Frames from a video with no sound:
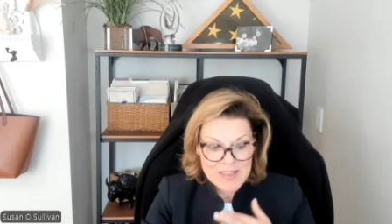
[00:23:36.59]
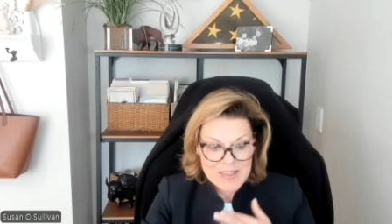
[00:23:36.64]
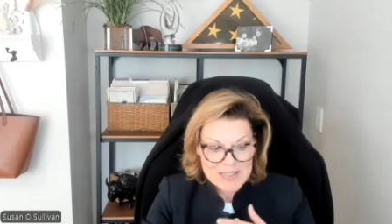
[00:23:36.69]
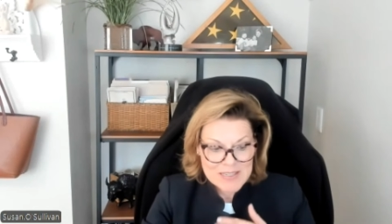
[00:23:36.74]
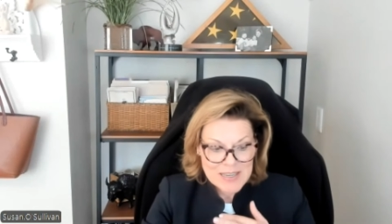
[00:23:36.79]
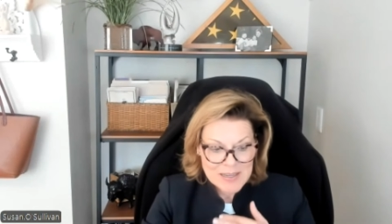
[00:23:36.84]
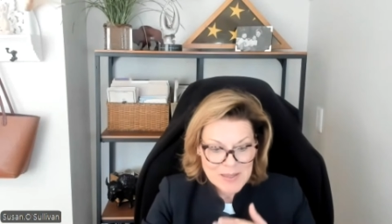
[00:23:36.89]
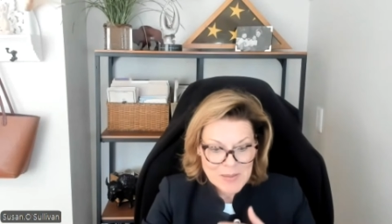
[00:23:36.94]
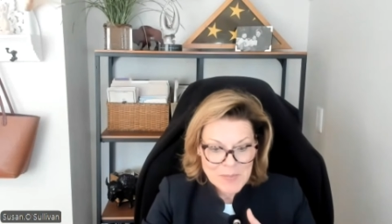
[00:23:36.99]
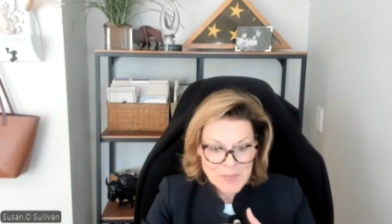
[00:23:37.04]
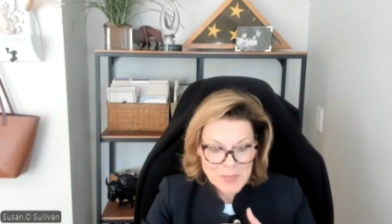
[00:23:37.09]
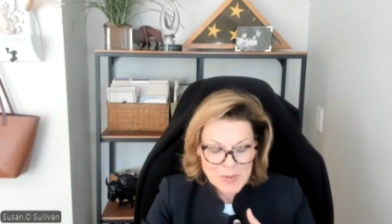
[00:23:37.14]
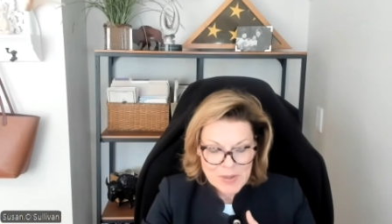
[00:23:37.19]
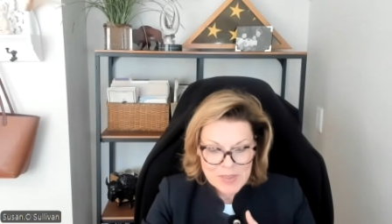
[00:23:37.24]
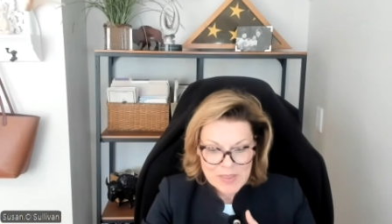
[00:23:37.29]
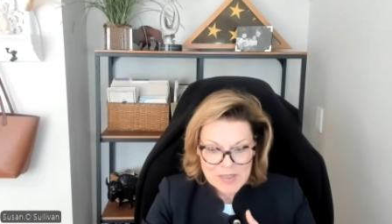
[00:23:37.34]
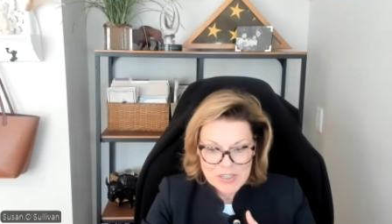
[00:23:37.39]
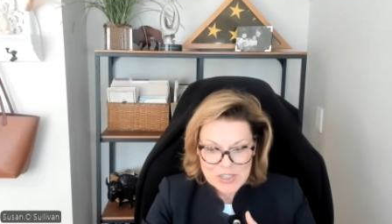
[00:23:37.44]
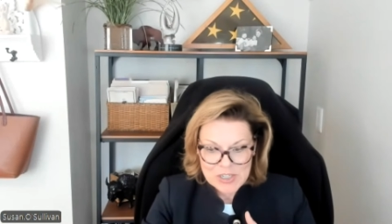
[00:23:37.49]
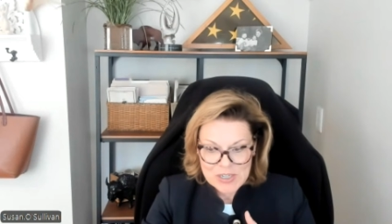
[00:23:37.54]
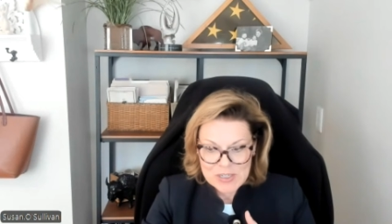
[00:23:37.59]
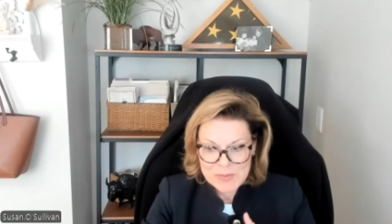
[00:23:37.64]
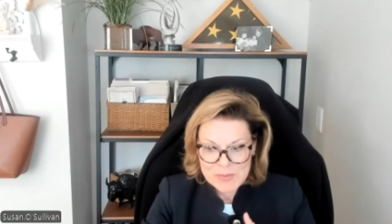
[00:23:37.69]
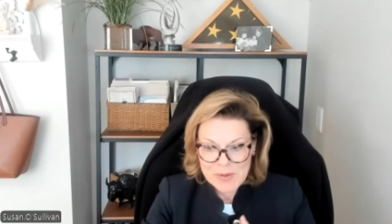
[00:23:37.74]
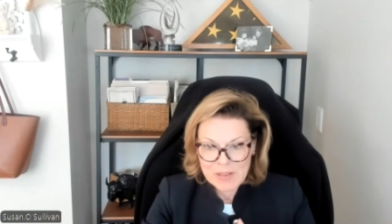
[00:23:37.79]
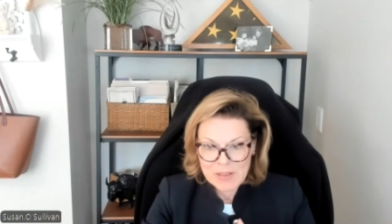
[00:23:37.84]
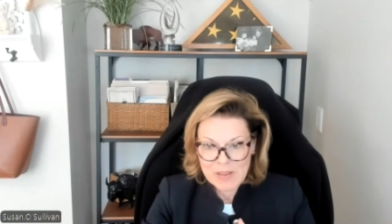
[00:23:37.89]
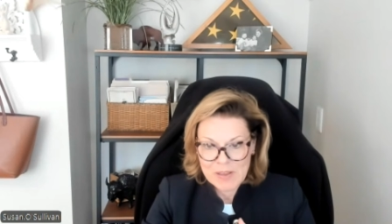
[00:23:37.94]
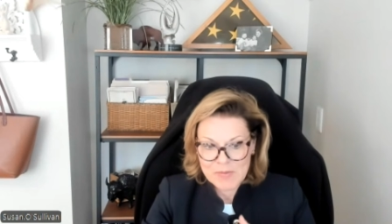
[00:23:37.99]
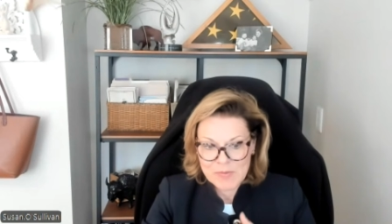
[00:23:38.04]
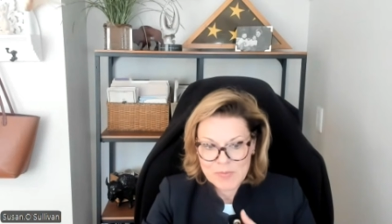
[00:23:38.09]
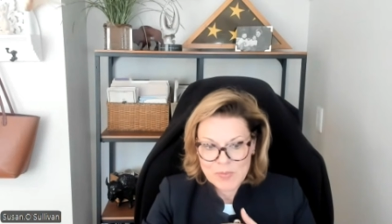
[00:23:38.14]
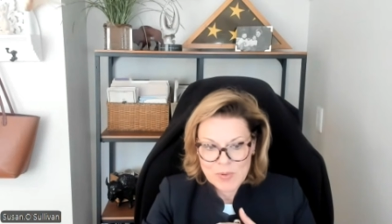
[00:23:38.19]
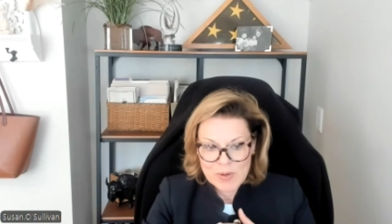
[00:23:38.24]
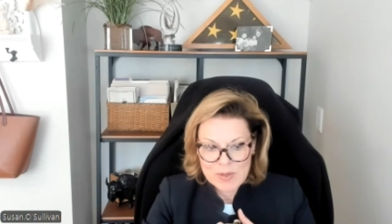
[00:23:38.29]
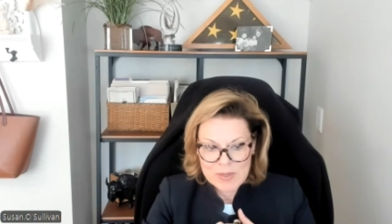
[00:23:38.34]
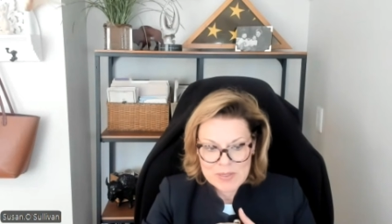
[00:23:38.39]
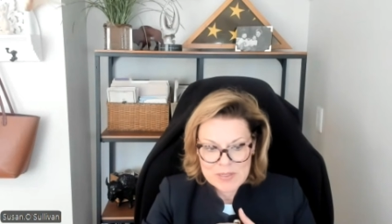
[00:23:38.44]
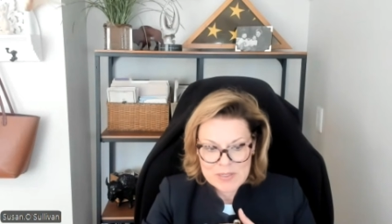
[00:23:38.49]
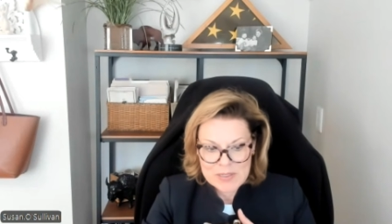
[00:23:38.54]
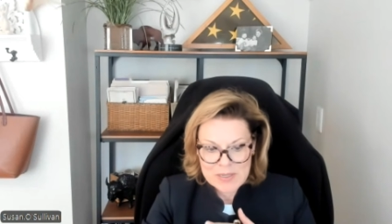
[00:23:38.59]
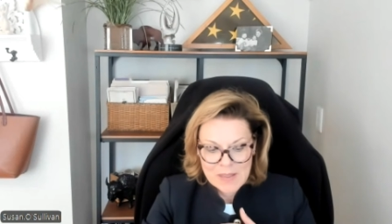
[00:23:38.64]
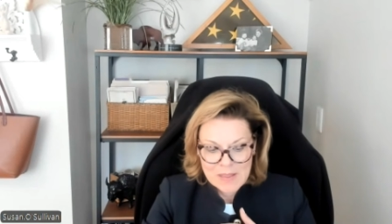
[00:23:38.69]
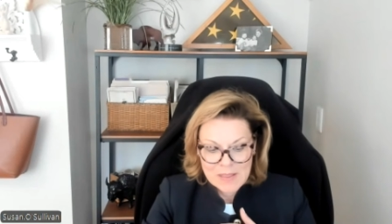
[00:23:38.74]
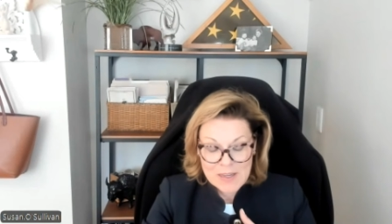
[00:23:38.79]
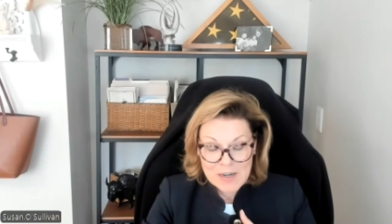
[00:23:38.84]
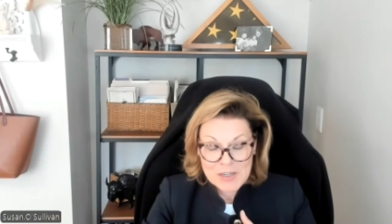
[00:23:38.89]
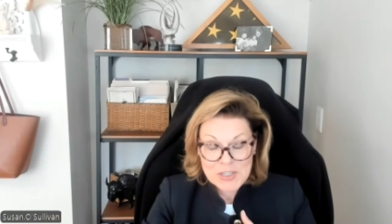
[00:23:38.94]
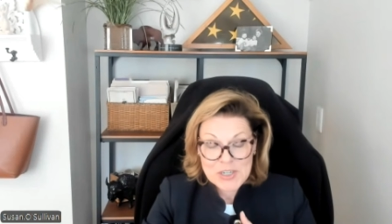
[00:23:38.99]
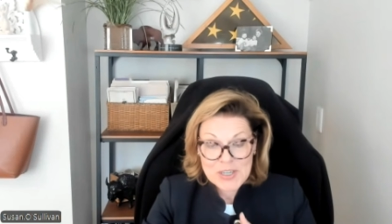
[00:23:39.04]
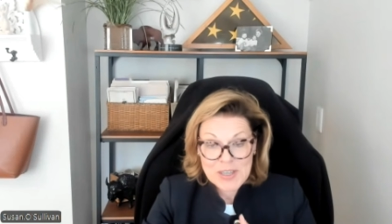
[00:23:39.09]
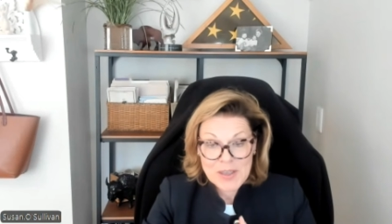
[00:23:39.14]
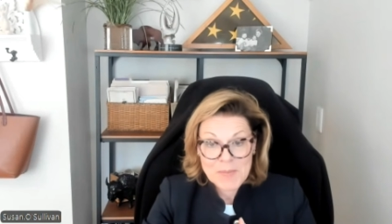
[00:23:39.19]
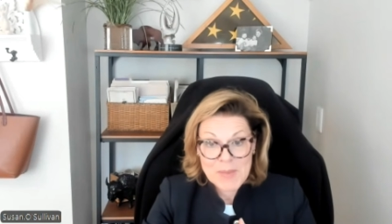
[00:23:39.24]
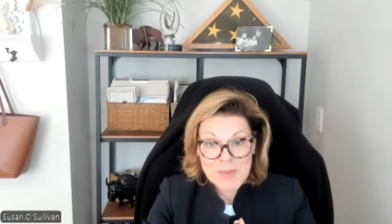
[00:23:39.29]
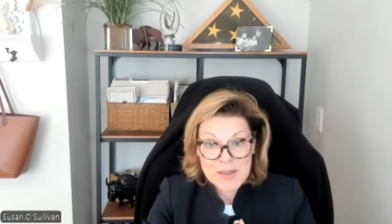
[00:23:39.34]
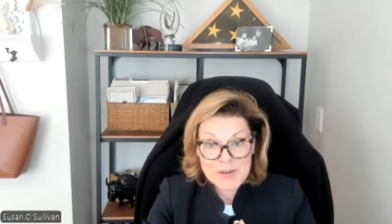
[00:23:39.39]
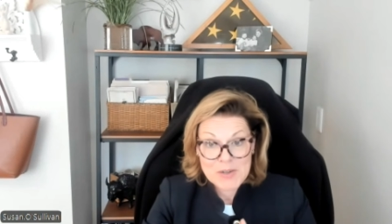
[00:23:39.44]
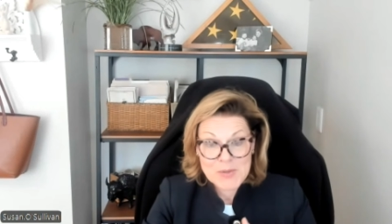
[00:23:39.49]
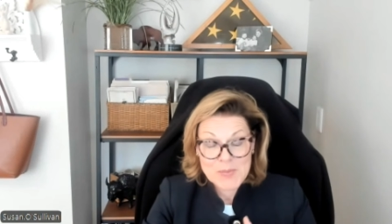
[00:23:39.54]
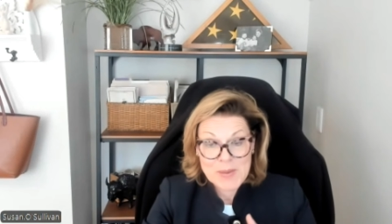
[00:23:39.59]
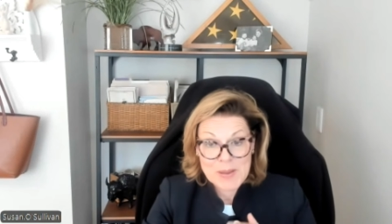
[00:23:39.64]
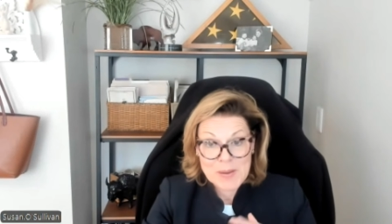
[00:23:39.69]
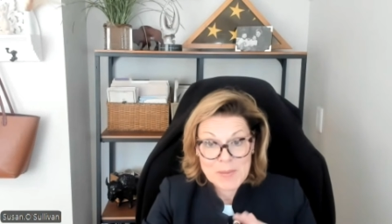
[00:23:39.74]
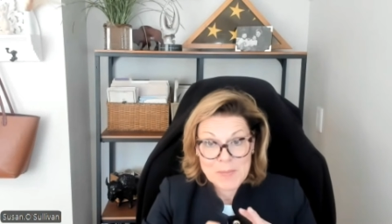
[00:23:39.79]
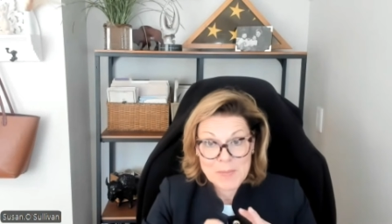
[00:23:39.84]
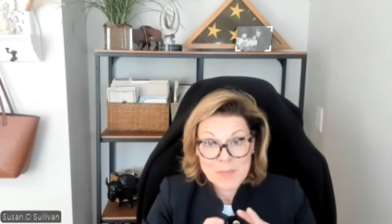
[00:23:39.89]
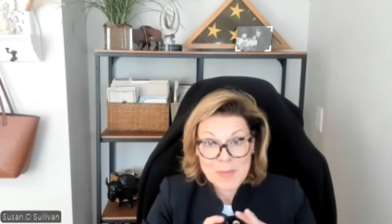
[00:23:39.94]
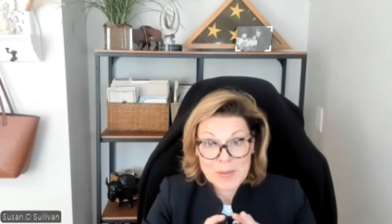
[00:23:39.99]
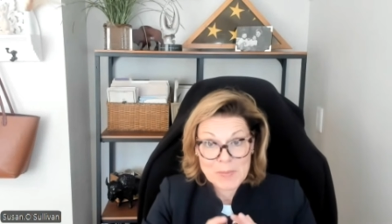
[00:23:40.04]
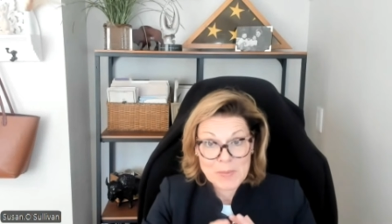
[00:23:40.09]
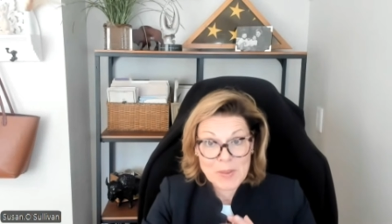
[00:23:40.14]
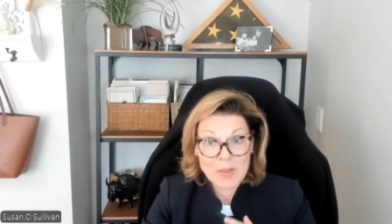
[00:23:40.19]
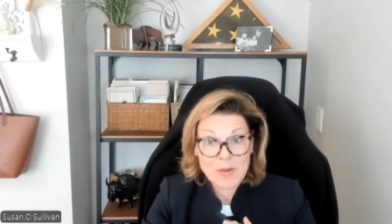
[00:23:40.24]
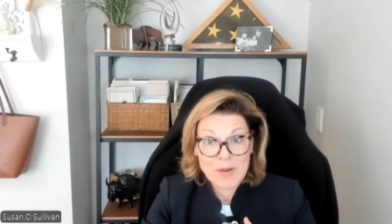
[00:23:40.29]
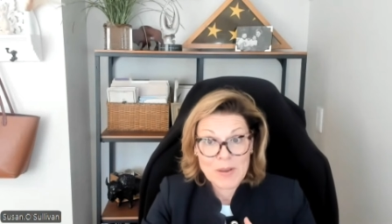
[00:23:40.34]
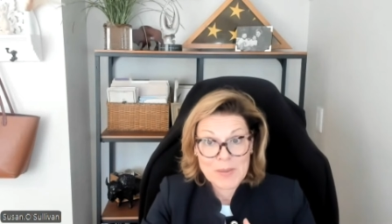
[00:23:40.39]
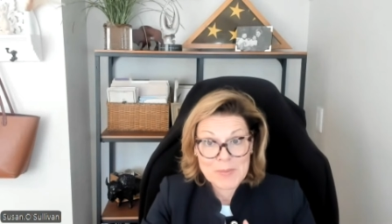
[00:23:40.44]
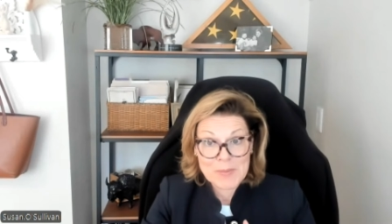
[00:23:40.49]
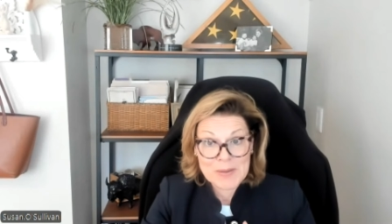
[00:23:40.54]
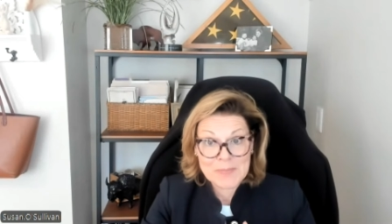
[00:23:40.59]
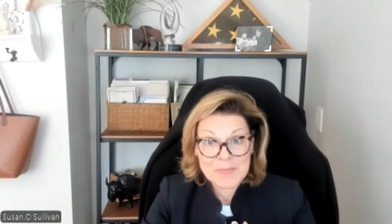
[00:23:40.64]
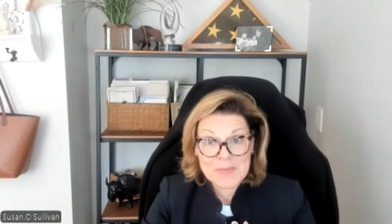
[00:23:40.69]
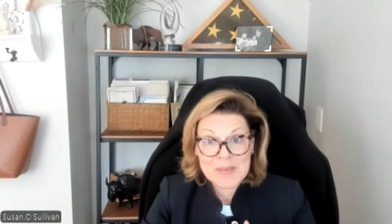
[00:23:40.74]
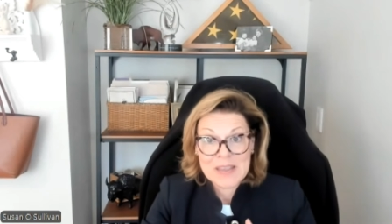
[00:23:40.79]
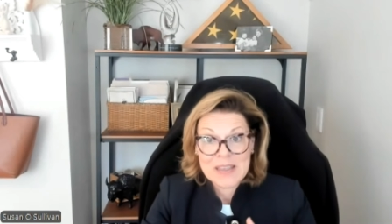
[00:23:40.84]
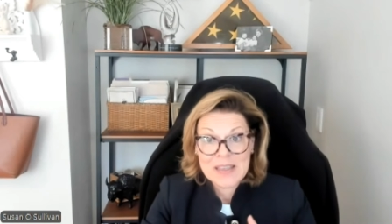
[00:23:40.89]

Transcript: The second book that changed my life was Large Account Management by Miller Heiman.